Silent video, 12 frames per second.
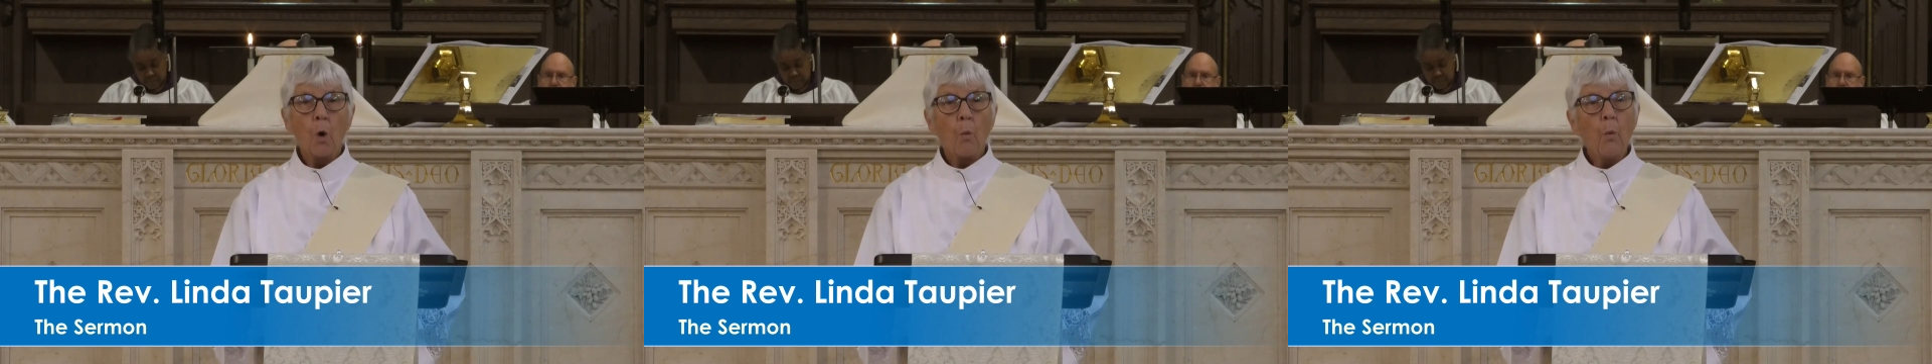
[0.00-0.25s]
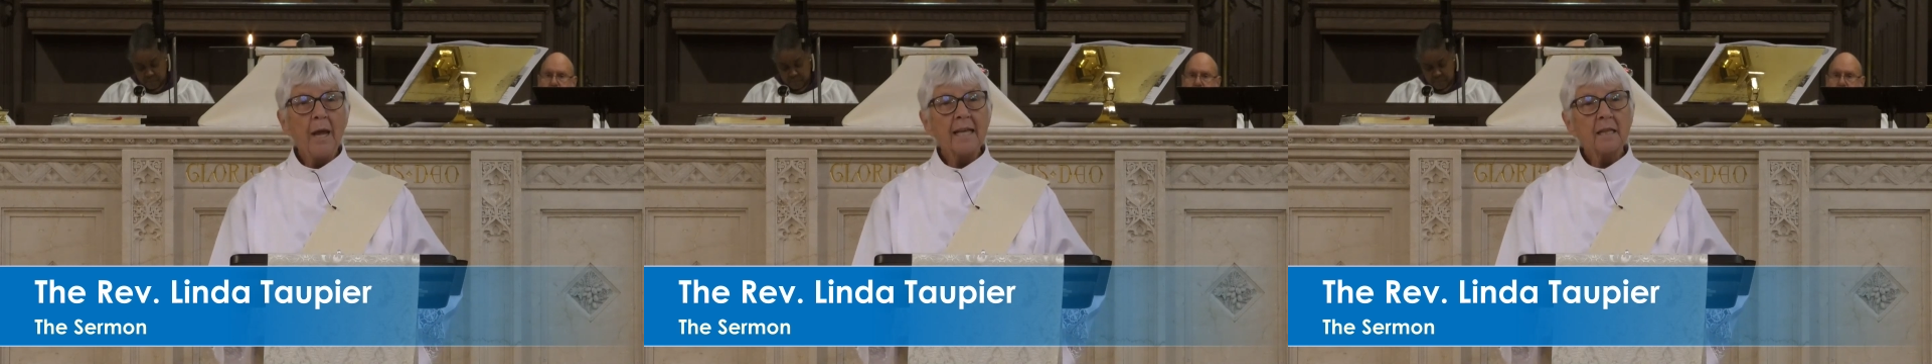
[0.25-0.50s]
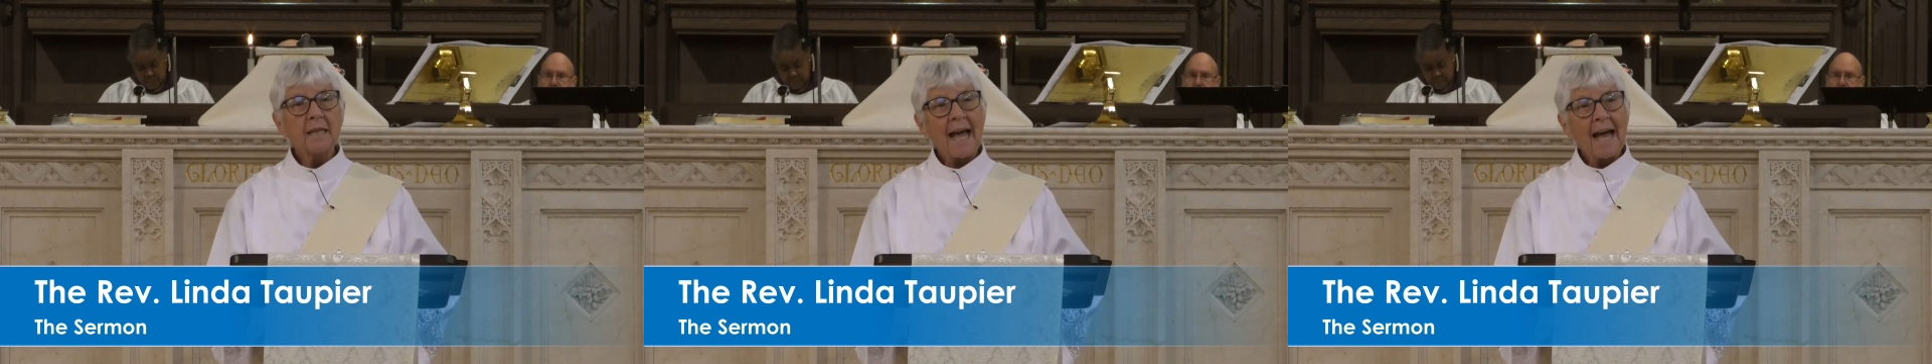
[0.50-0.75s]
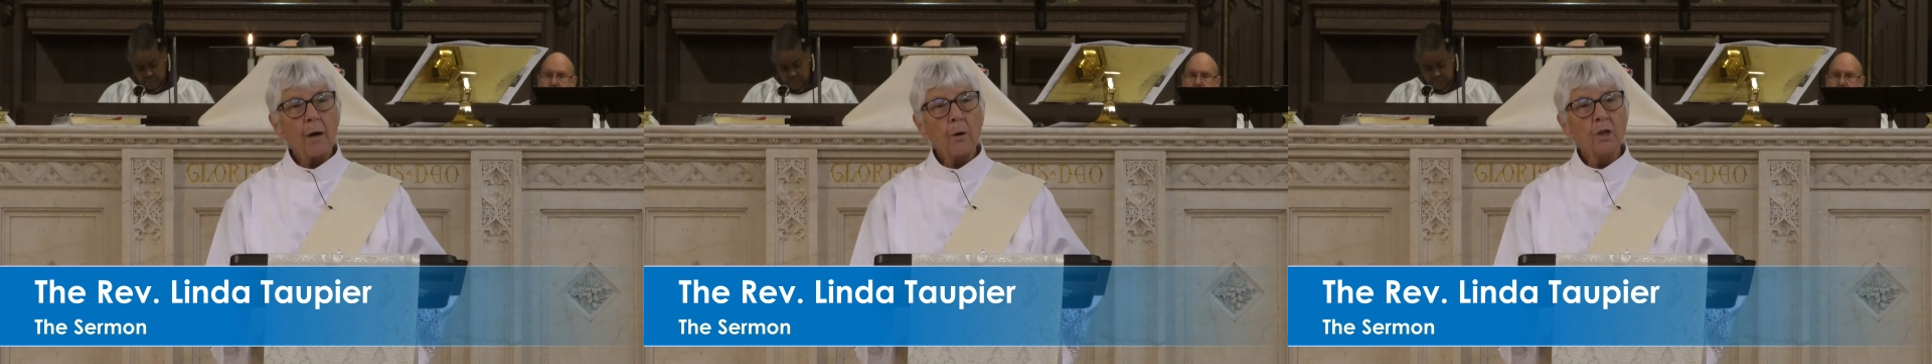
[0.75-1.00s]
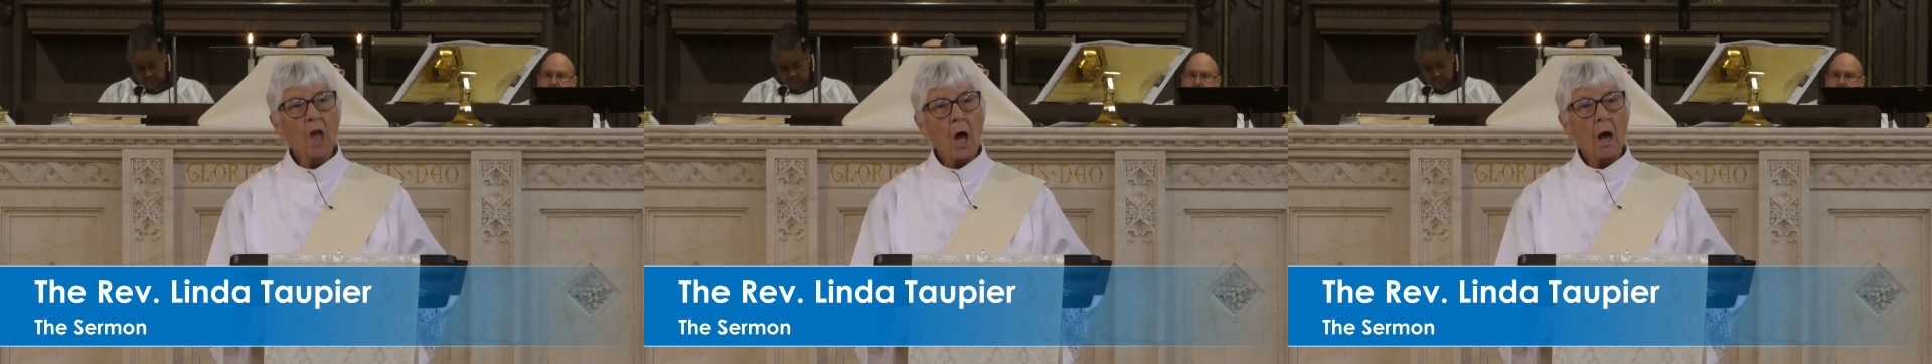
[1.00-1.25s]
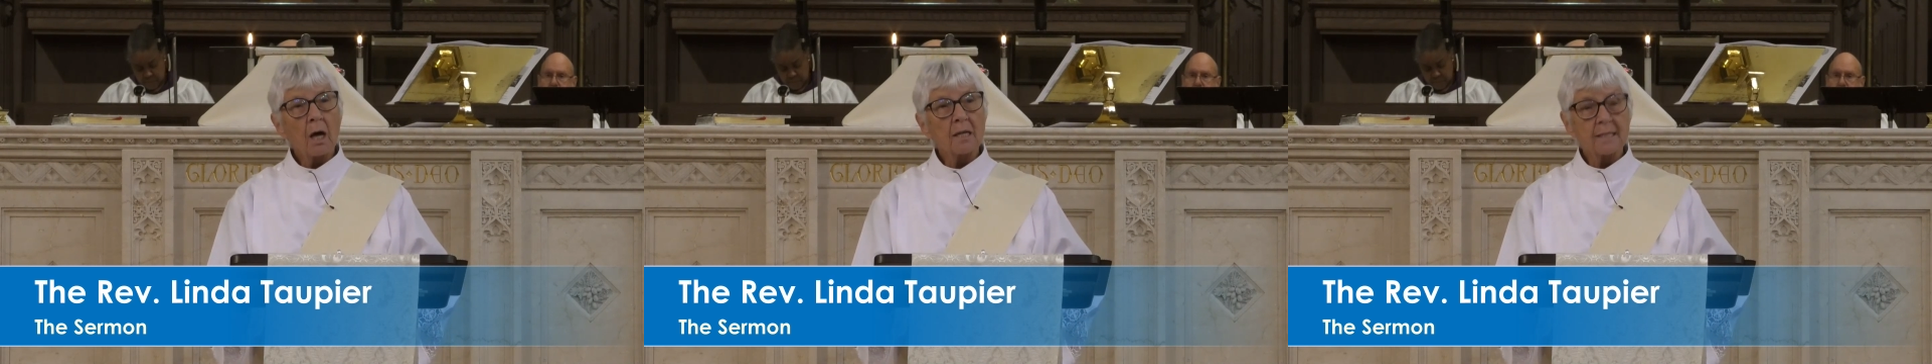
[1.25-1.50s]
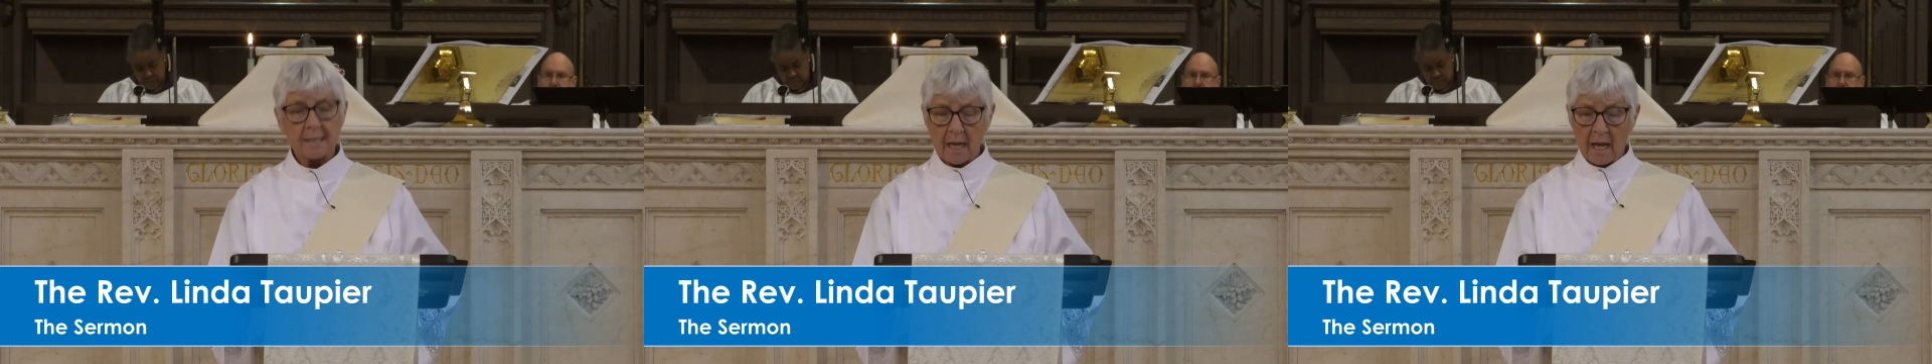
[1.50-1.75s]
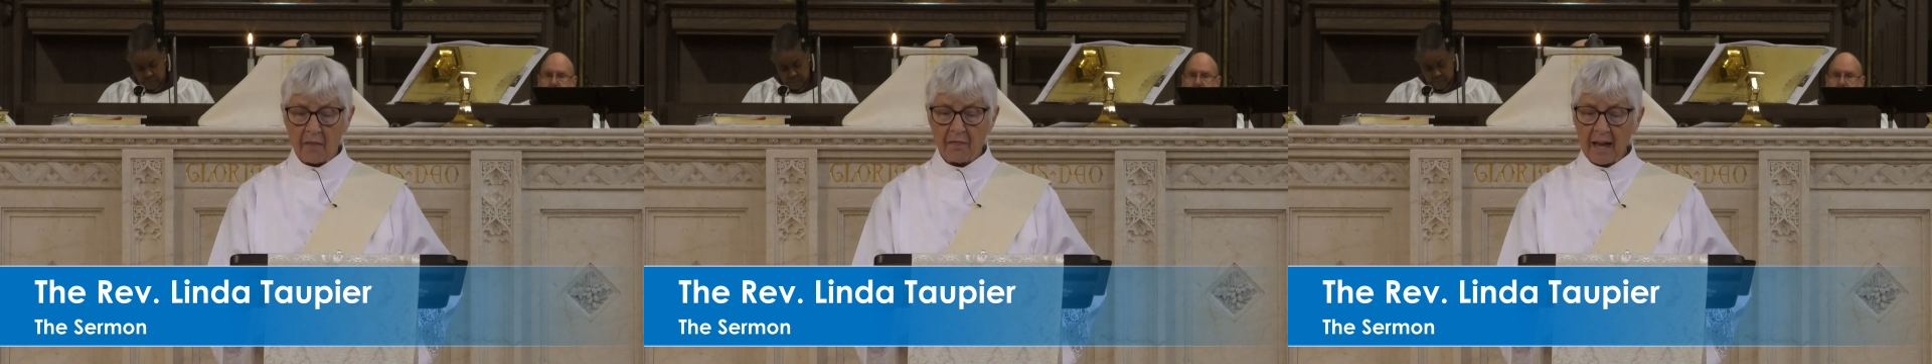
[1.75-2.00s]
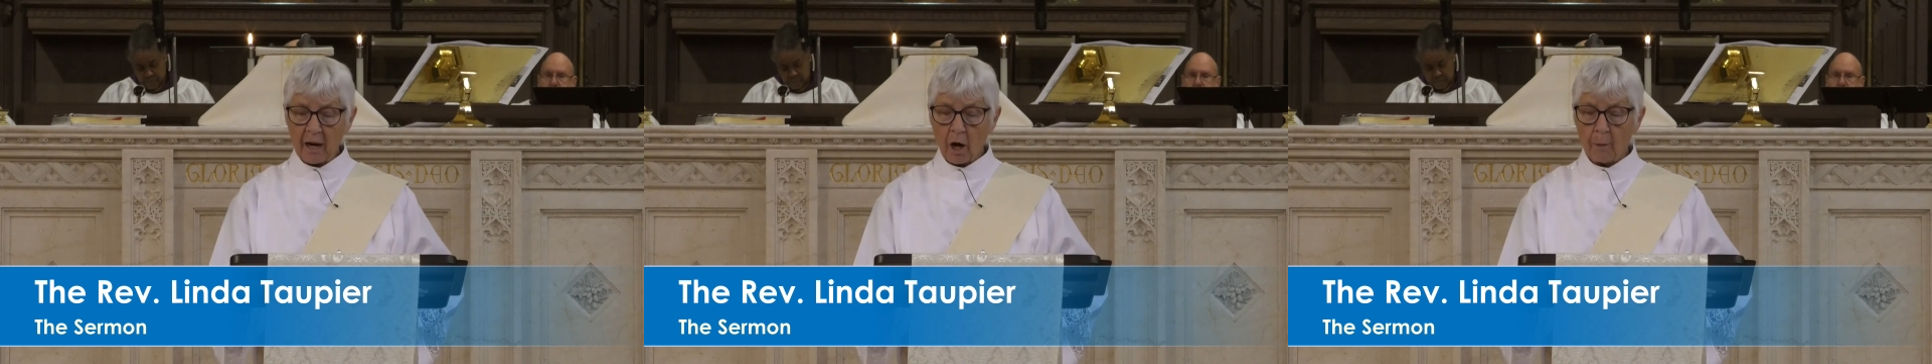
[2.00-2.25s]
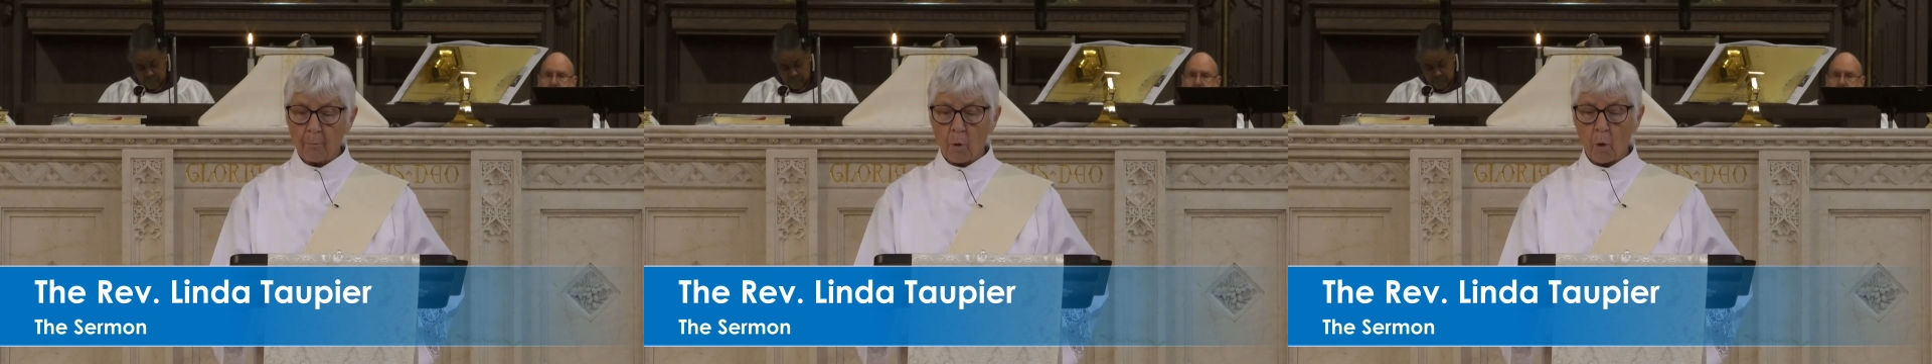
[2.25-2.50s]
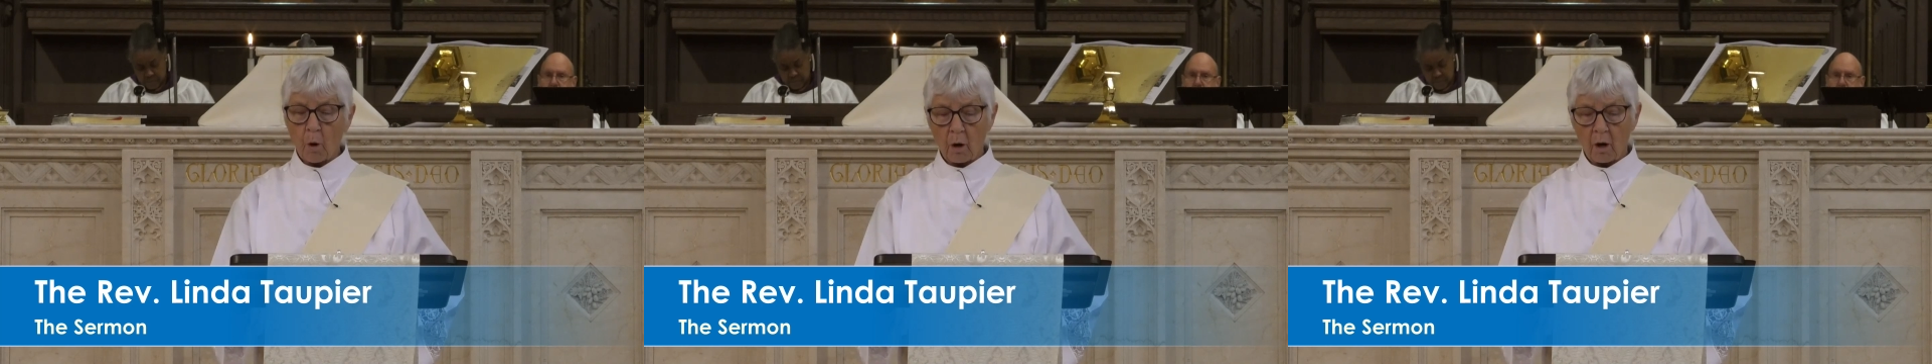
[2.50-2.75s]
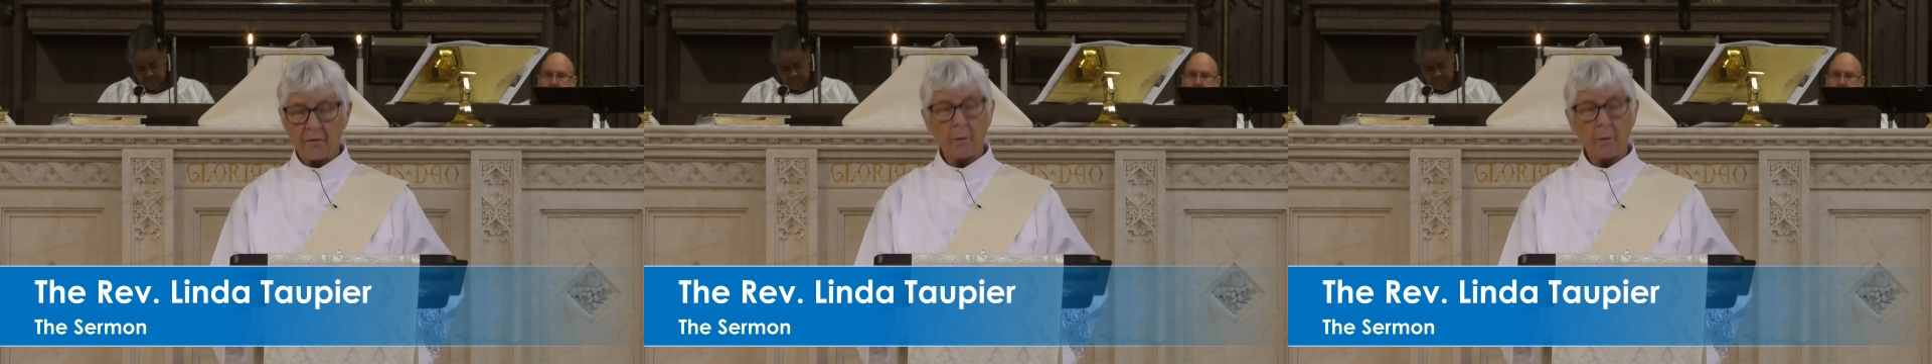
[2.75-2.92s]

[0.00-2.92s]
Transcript: We allow laws that are more of a